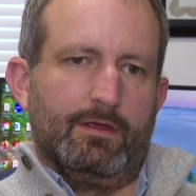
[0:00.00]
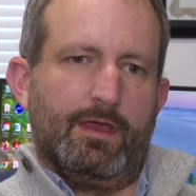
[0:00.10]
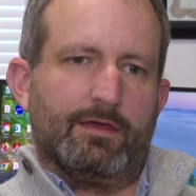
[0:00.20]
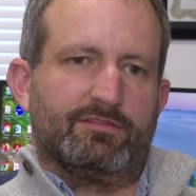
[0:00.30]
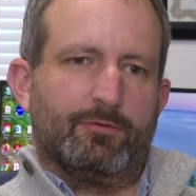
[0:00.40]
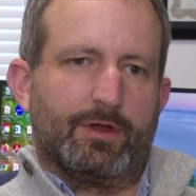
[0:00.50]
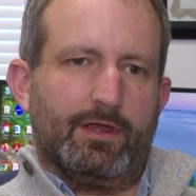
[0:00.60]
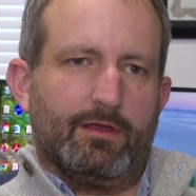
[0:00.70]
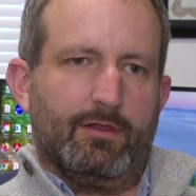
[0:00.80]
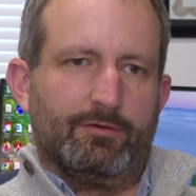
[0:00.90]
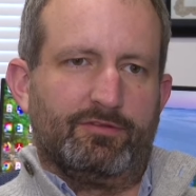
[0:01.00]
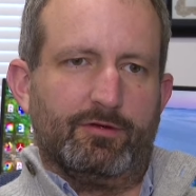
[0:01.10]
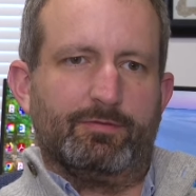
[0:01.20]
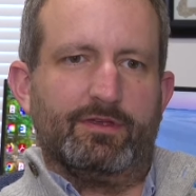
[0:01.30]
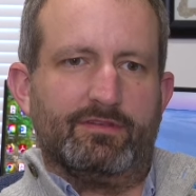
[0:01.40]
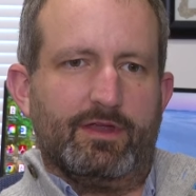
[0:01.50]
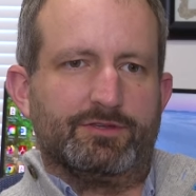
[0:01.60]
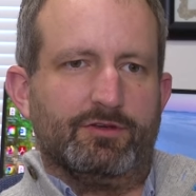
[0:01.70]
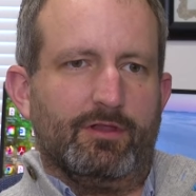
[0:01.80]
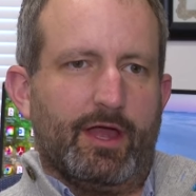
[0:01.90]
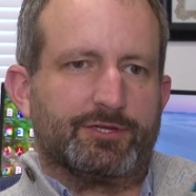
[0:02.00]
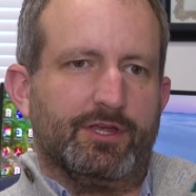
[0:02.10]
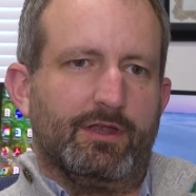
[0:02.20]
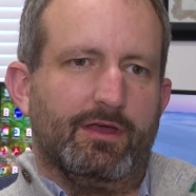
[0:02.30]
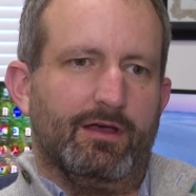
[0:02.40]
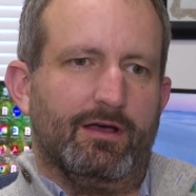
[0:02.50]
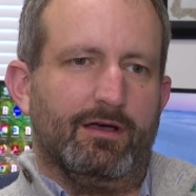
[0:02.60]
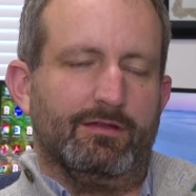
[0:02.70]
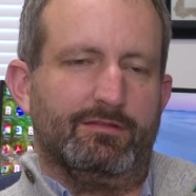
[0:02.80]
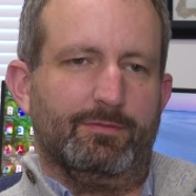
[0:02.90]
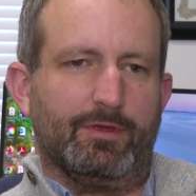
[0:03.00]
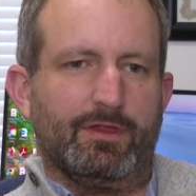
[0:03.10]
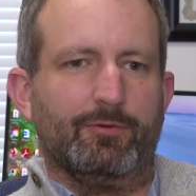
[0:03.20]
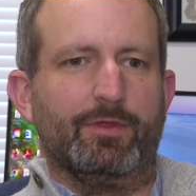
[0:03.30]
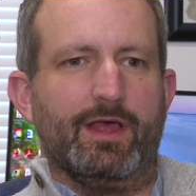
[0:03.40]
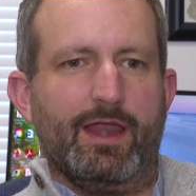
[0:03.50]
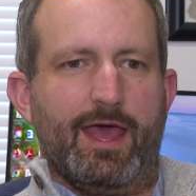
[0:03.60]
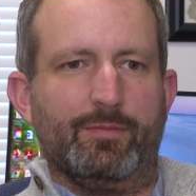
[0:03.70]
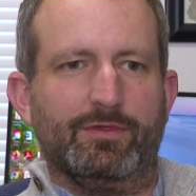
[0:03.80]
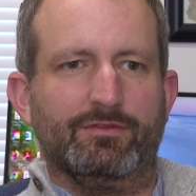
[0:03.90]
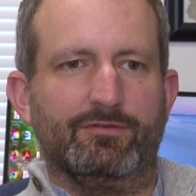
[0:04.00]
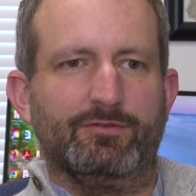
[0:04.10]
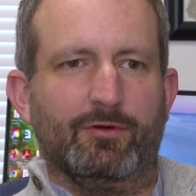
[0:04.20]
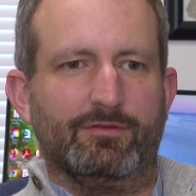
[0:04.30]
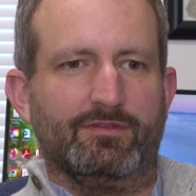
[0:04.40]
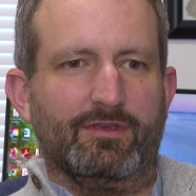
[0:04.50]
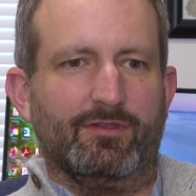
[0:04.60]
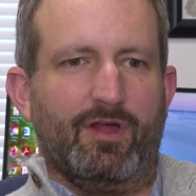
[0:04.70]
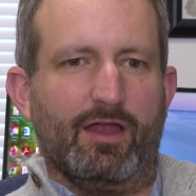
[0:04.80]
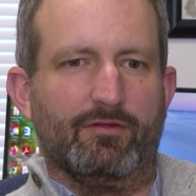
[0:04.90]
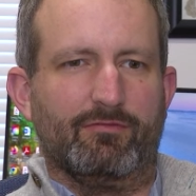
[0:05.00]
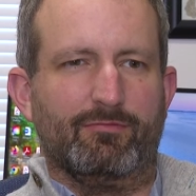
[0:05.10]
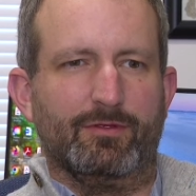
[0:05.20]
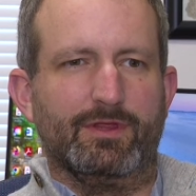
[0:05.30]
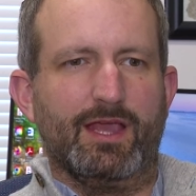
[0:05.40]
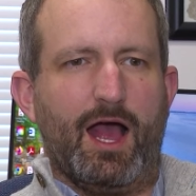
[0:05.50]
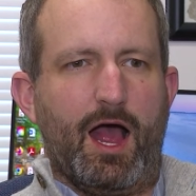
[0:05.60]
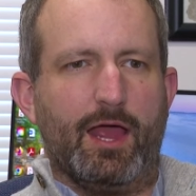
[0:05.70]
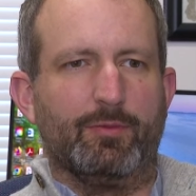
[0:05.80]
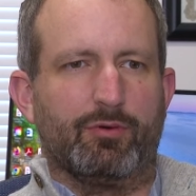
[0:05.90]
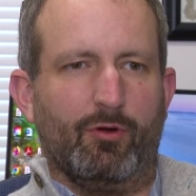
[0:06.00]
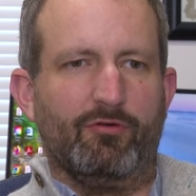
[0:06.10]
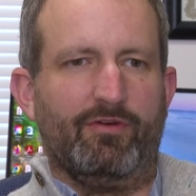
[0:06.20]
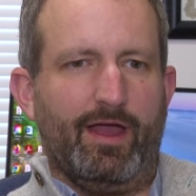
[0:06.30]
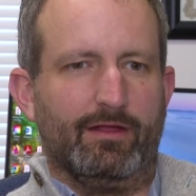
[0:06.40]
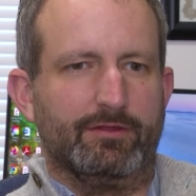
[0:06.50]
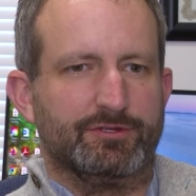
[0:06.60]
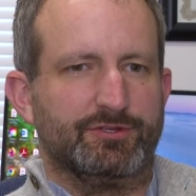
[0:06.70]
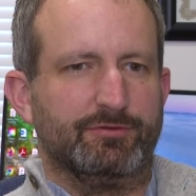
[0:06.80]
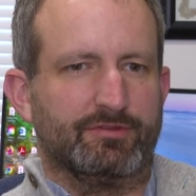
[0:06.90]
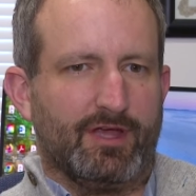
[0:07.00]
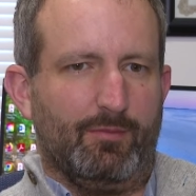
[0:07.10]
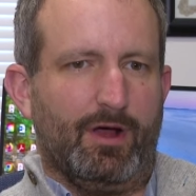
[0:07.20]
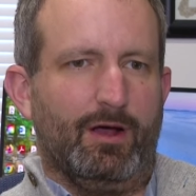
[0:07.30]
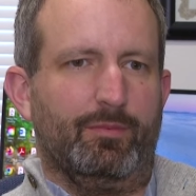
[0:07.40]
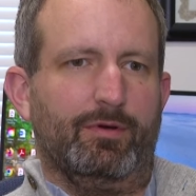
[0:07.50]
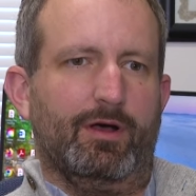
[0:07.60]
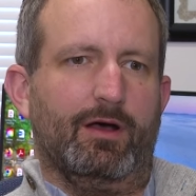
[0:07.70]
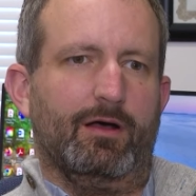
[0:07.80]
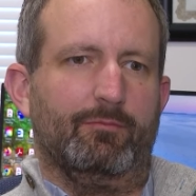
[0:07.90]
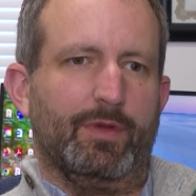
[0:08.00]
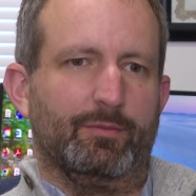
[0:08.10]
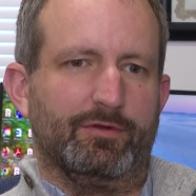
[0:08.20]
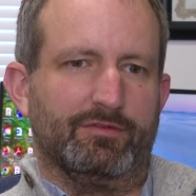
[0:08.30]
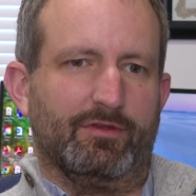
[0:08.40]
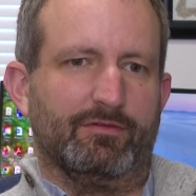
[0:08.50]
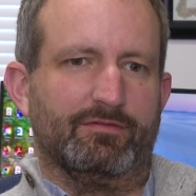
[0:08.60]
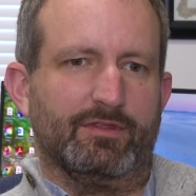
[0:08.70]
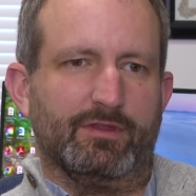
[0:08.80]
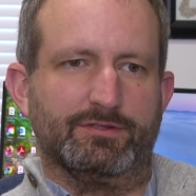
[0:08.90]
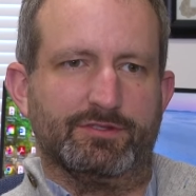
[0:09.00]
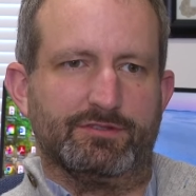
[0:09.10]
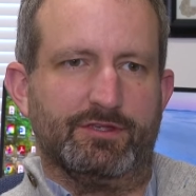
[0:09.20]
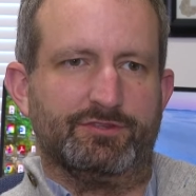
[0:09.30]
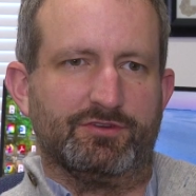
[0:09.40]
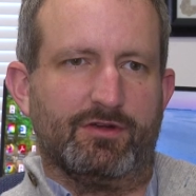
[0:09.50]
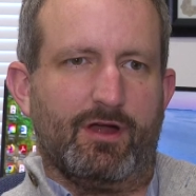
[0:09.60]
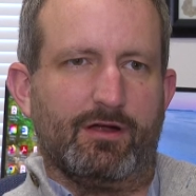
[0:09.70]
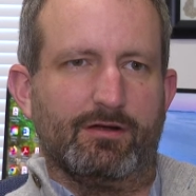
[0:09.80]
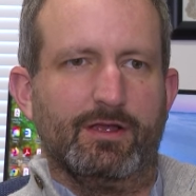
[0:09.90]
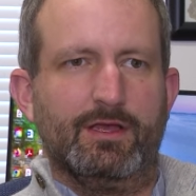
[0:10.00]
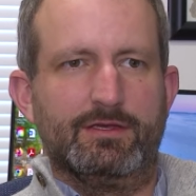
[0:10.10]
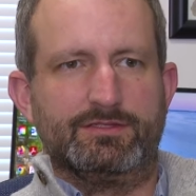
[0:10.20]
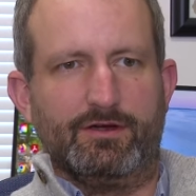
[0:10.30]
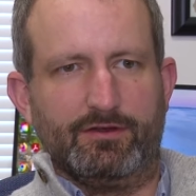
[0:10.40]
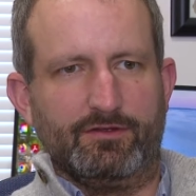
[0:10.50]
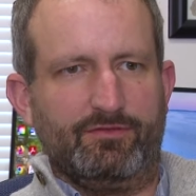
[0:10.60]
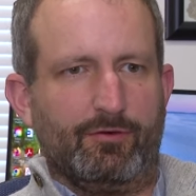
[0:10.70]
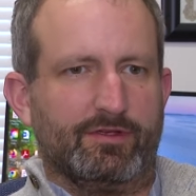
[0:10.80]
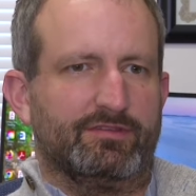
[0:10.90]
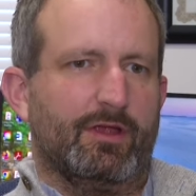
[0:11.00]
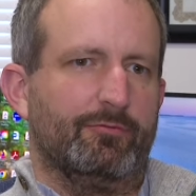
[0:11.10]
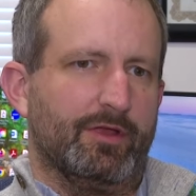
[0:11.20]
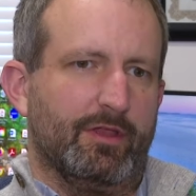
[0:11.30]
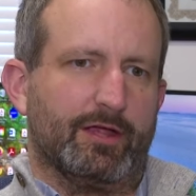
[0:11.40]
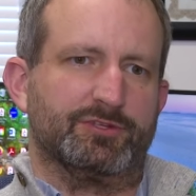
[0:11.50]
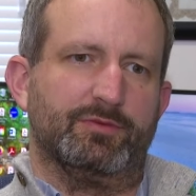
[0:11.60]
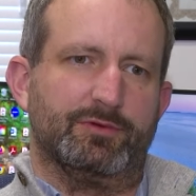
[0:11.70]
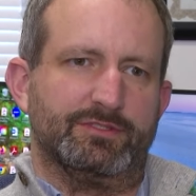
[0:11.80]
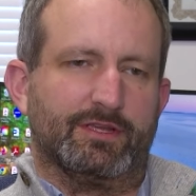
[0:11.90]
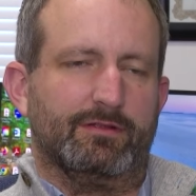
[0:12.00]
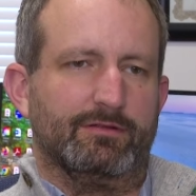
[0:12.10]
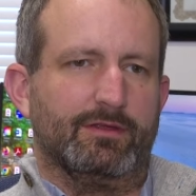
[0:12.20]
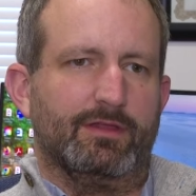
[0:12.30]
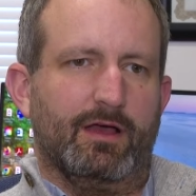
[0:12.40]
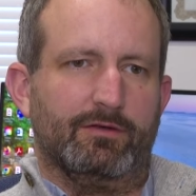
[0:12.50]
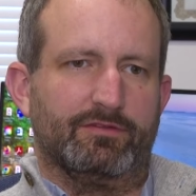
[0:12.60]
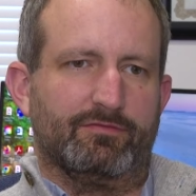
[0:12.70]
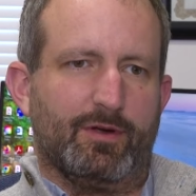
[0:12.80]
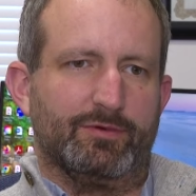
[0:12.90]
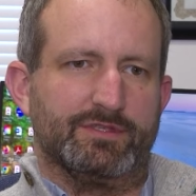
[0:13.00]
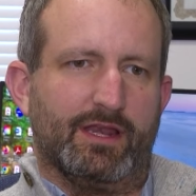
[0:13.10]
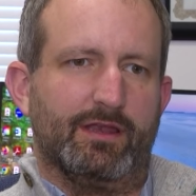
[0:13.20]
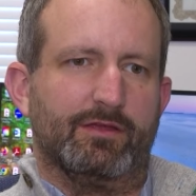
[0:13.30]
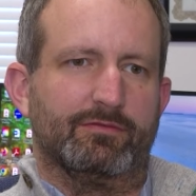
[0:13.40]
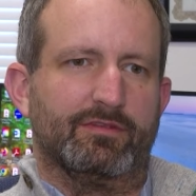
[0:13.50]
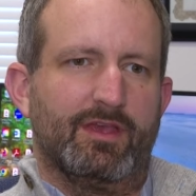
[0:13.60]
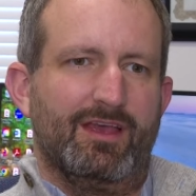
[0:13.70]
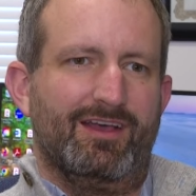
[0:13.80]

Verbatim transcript: Yeah, so we're getting close to a presidential election, uh, and typically when that happens, you don't see a lot of really high-profile issues come up. Uh, members of the legislature are starting to focus on re-election, particularly in the House of Representatives.